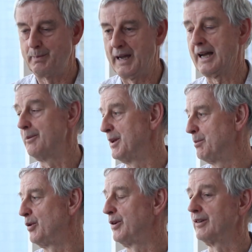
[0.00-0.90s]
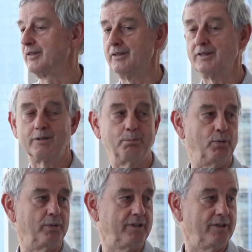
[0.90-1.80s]
back up their products and
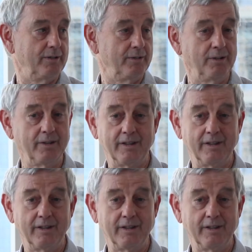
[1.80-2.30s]
support you.